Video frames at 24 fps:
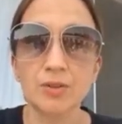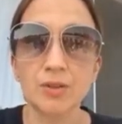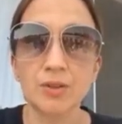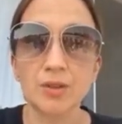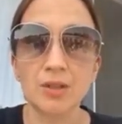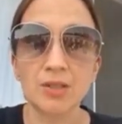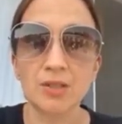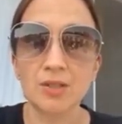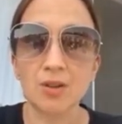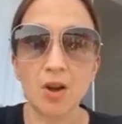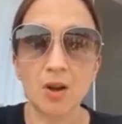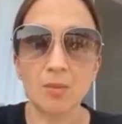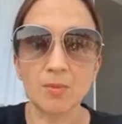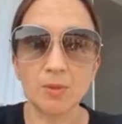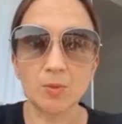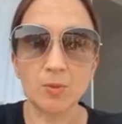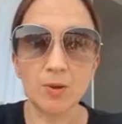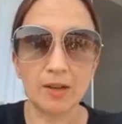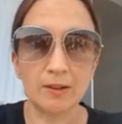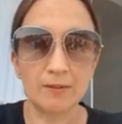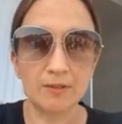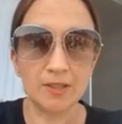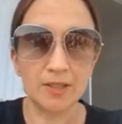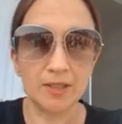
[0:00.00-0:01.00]
His arms were
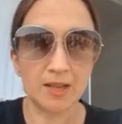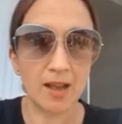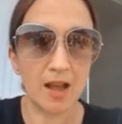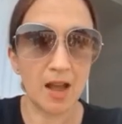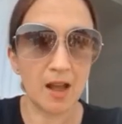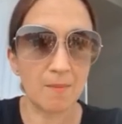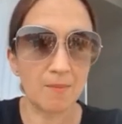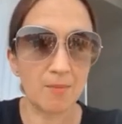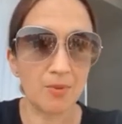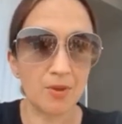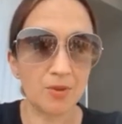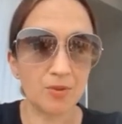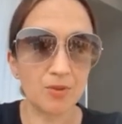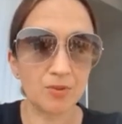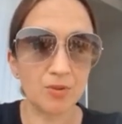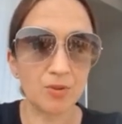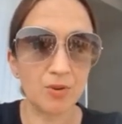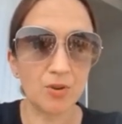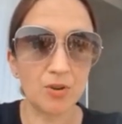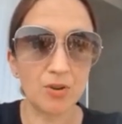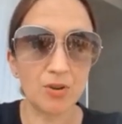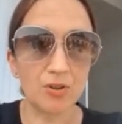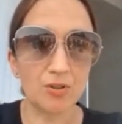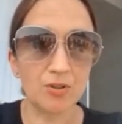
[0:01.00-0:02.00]
lifting up. He could
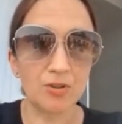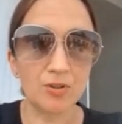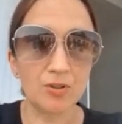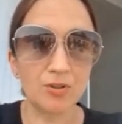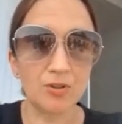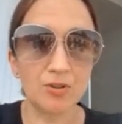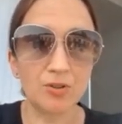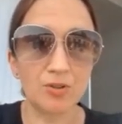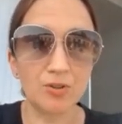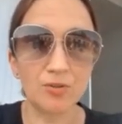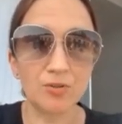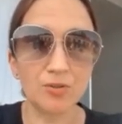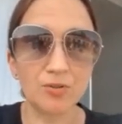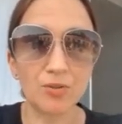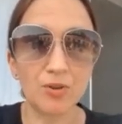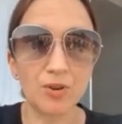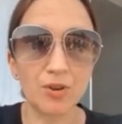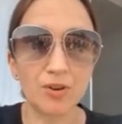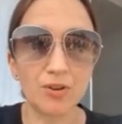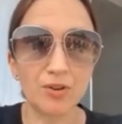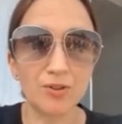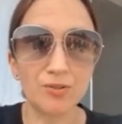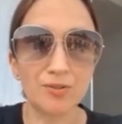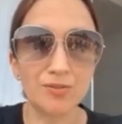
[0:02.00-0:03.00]
go
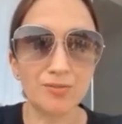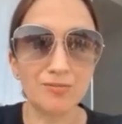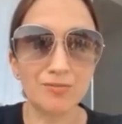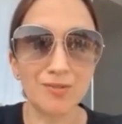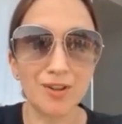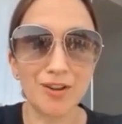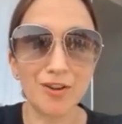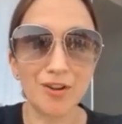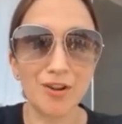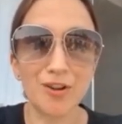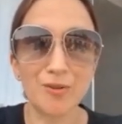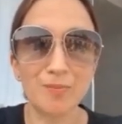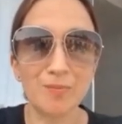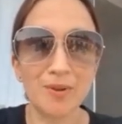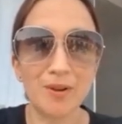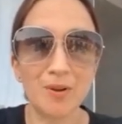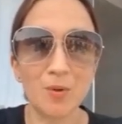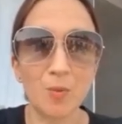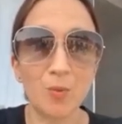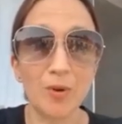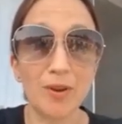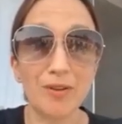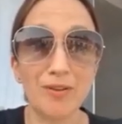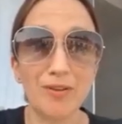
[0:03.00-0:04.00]
and open
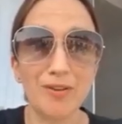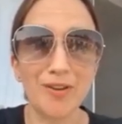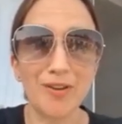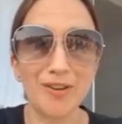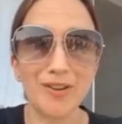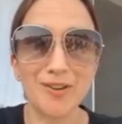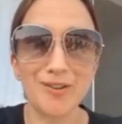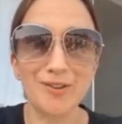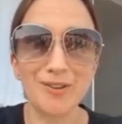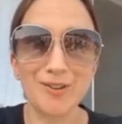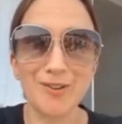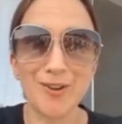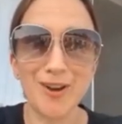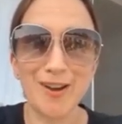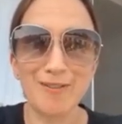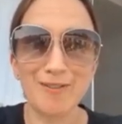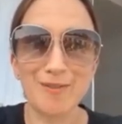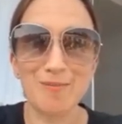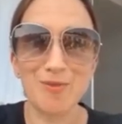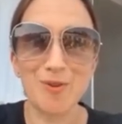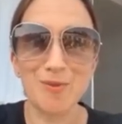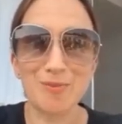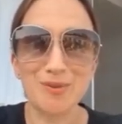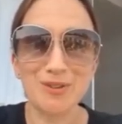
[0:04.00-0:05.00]
a window. He could go have
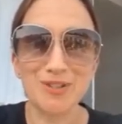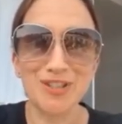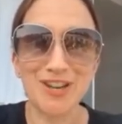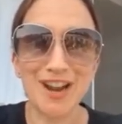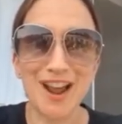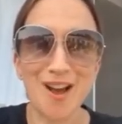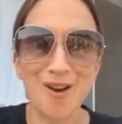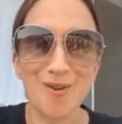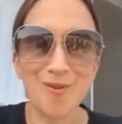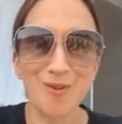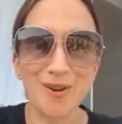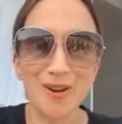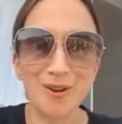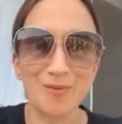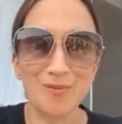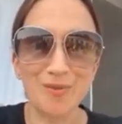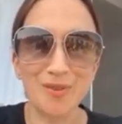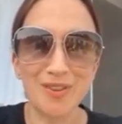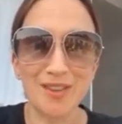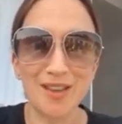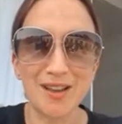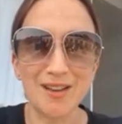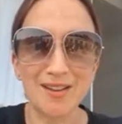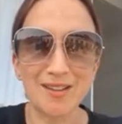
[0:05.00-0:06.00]
a proper shower
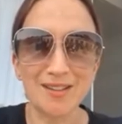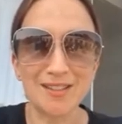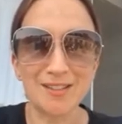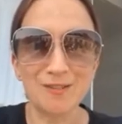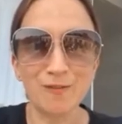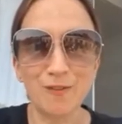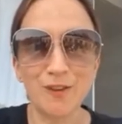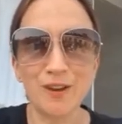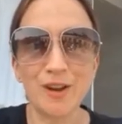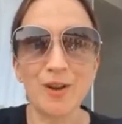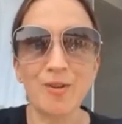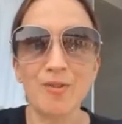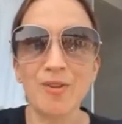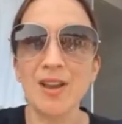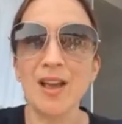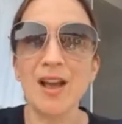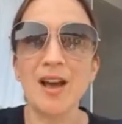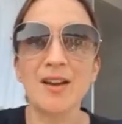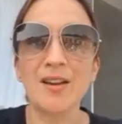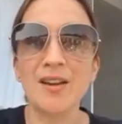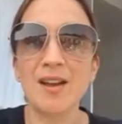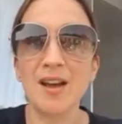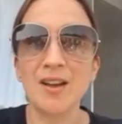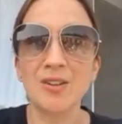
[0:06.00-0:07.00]
without figuring
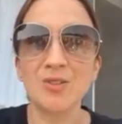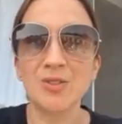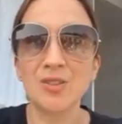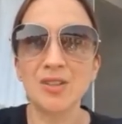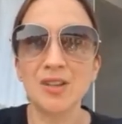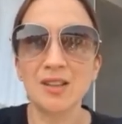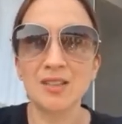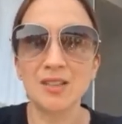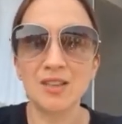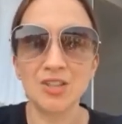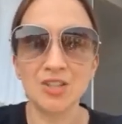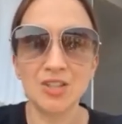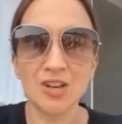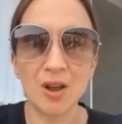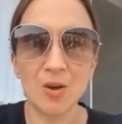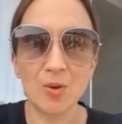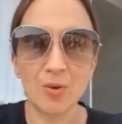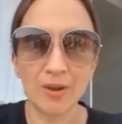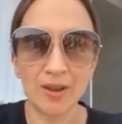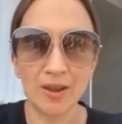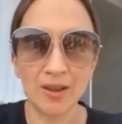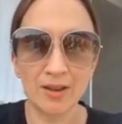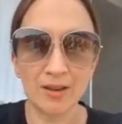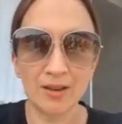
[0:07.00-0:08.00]
out how to get the
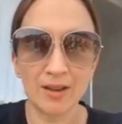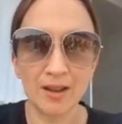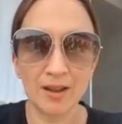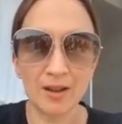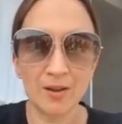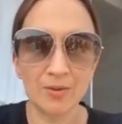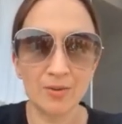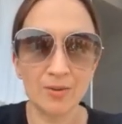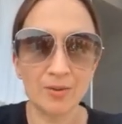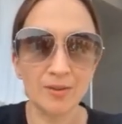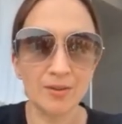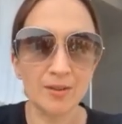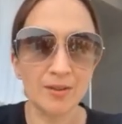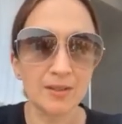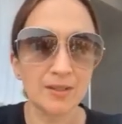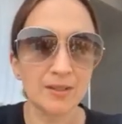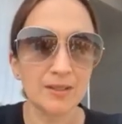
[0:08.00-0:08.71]
shower head down.